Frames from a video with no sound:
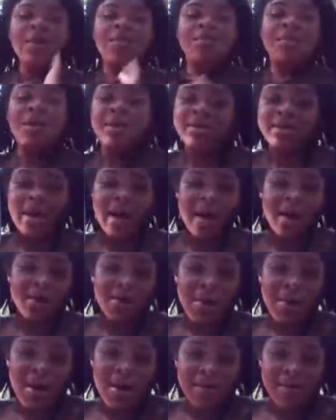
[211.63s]
because I
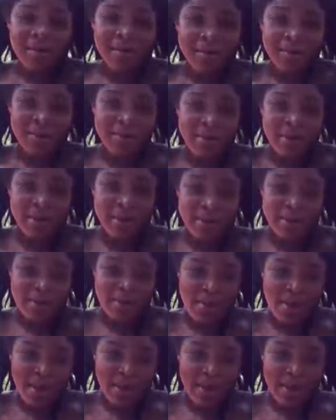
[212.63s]
don't have enough space
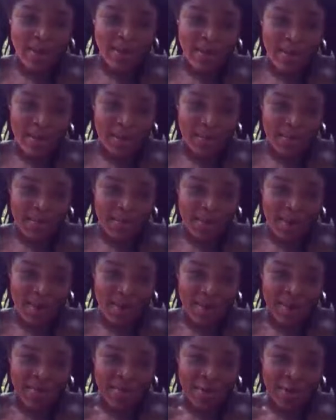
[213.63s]
in my my
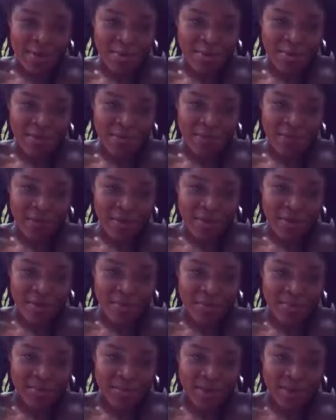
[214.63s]
email per,
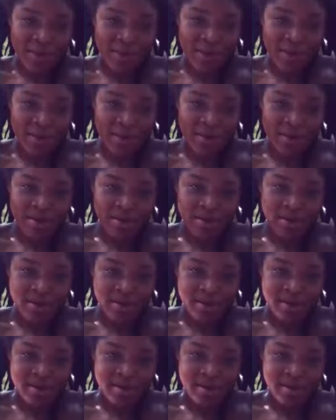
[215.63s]
um, sender.
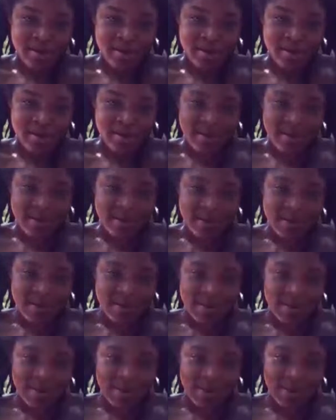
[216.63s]

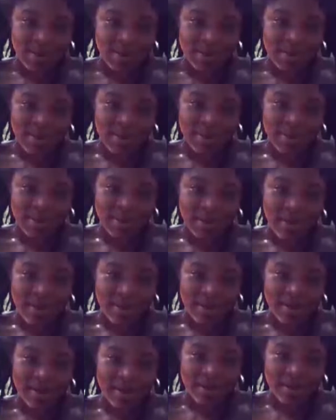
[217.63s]
So this just makes it
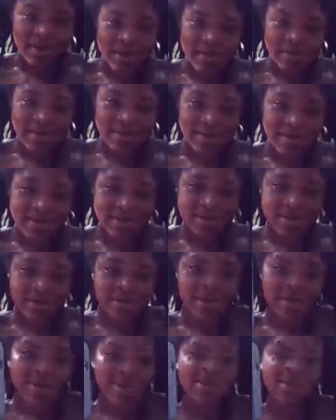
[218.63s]
like this
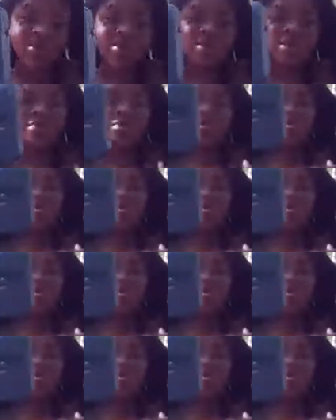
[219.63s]
extra step